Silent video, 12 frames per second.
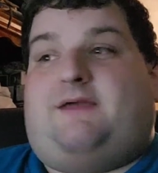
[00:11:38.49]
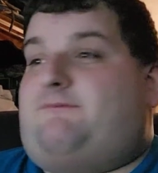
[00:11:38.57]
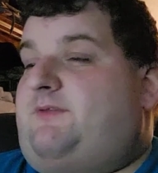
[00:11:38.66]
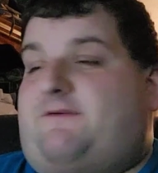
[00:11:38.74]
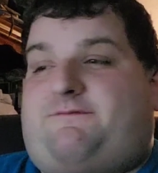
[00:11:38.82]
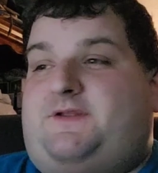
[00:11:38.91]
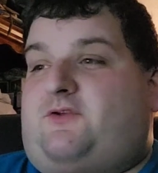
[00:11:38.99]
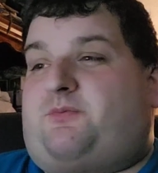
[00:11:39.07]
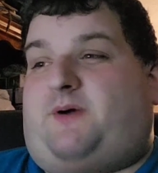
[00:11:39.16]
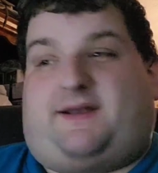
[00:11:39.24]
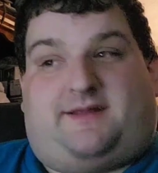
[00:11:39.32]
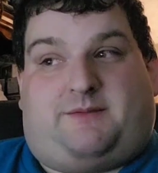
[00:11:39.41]
when the finished
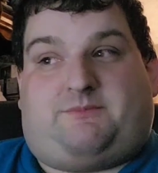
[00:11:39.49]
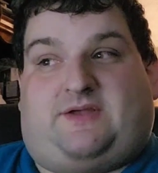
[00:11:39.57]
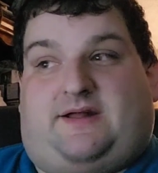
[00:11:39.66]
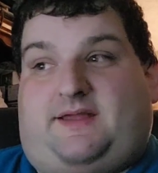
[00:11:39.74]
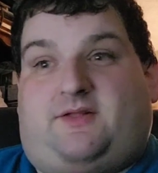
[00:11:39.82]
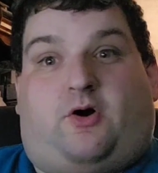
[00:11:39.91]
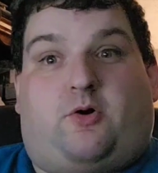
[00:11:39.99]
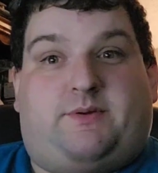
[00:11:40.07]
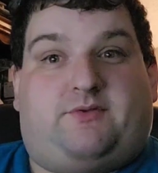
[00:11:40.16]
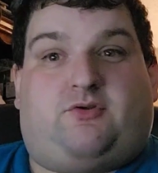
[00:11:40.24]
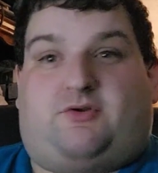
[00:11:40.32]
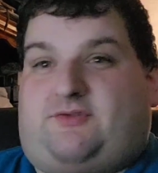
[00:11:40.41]
product comes out, it
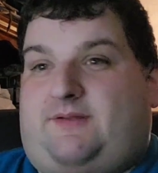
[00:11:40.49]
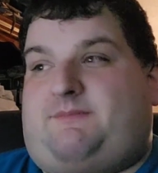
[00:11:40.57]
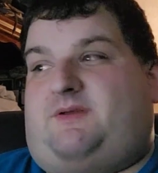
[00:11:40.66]
always looks